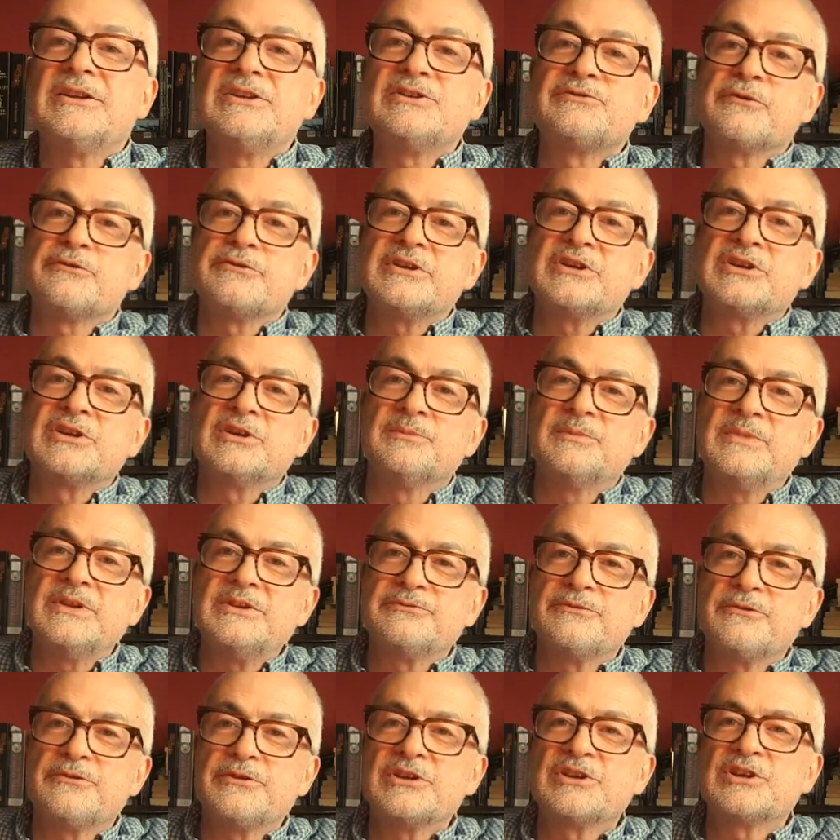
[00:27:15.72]
is very, is
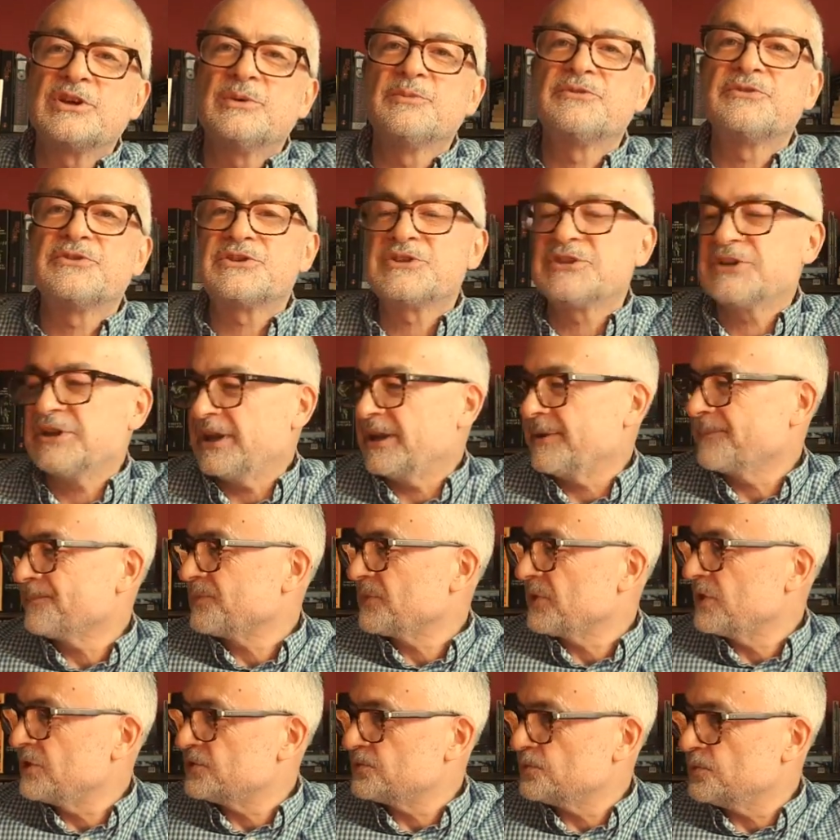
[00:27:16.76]
very comforting
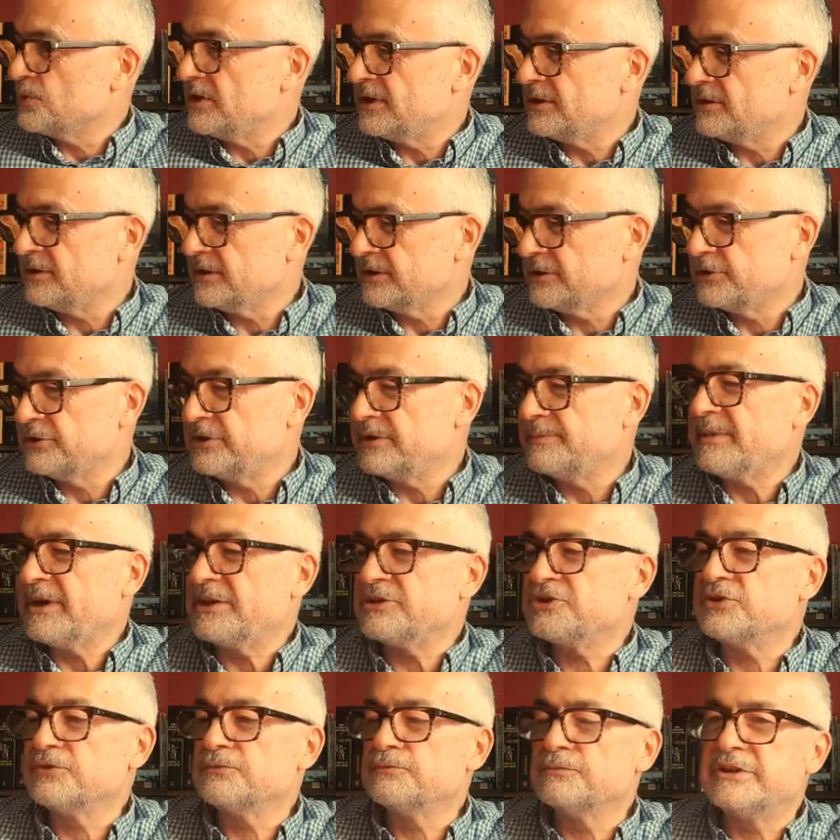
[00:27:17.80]
as well. I could
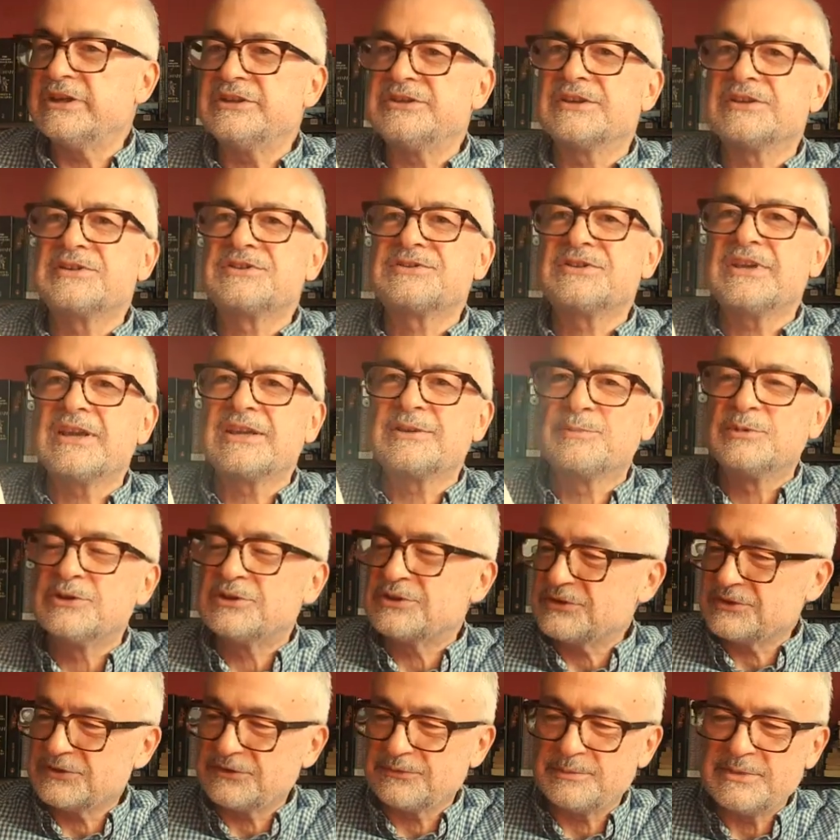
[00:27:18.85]
imagine reading
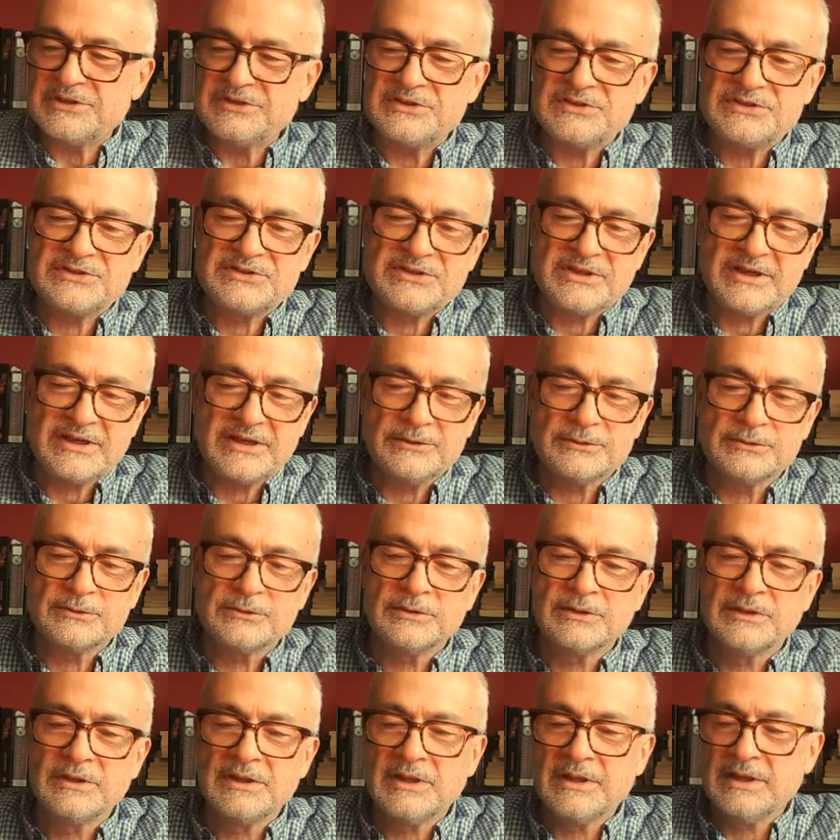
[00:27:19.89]
segments of Mrs. Dale
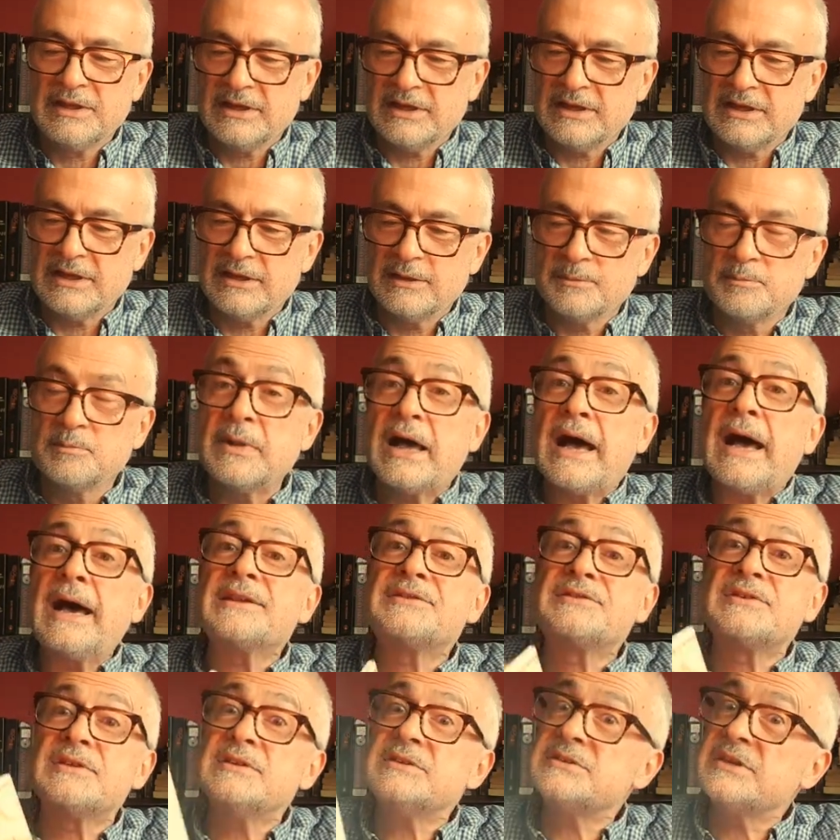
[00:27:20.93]
um,
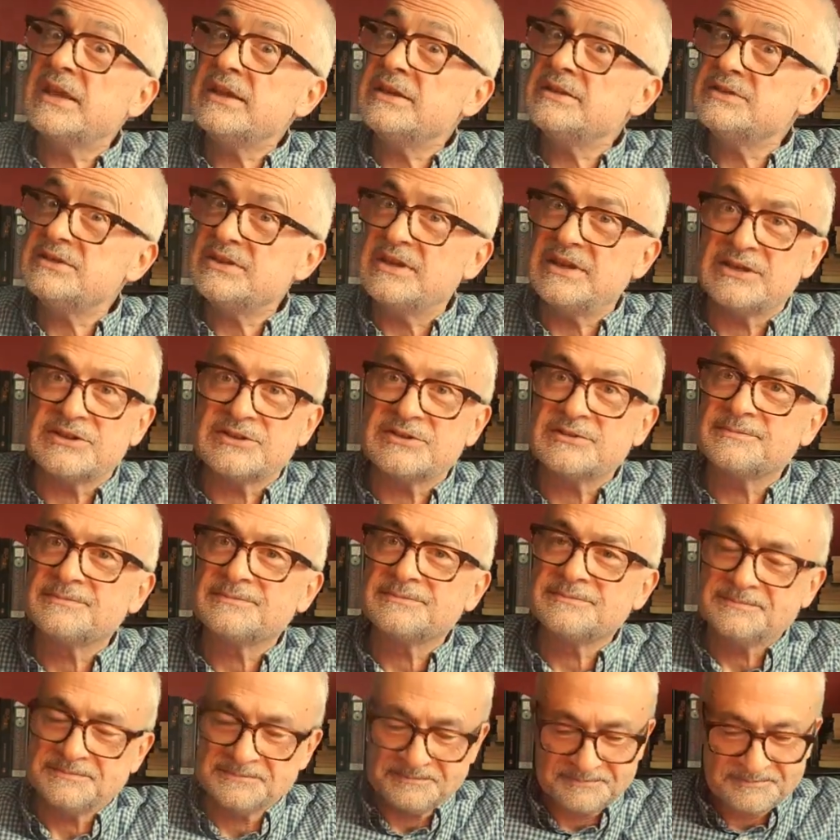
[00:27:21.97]
as intended,
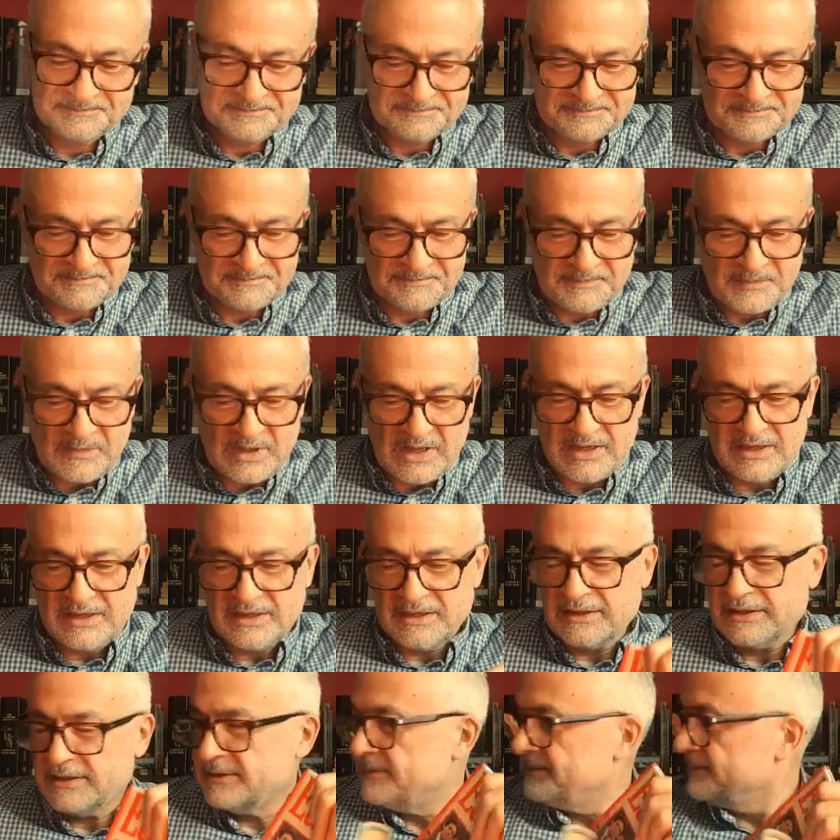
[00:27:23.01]

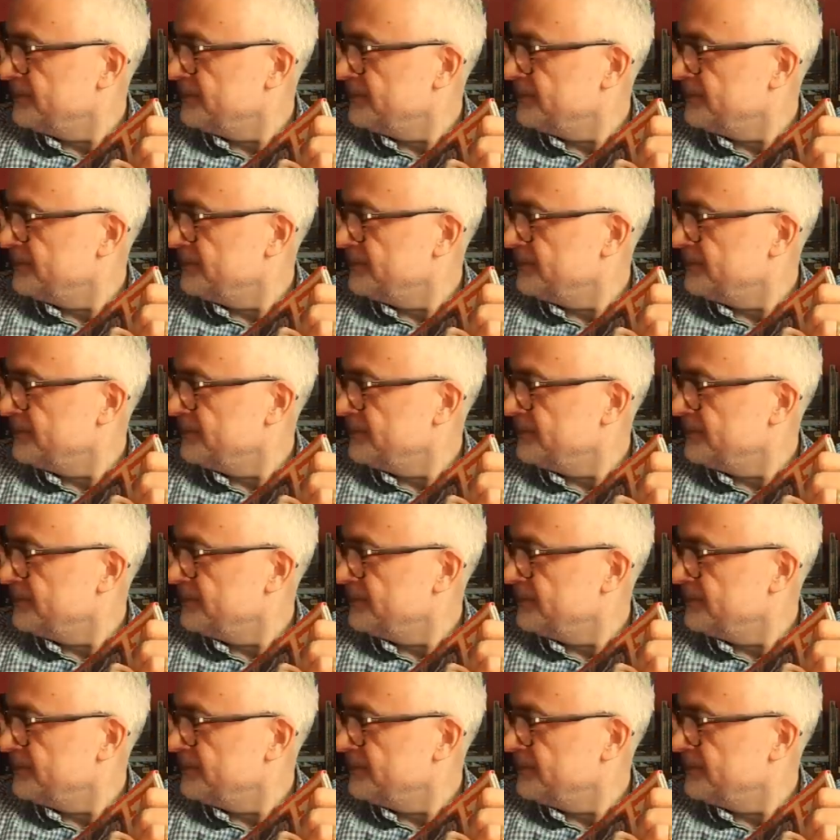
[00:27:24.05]
uh,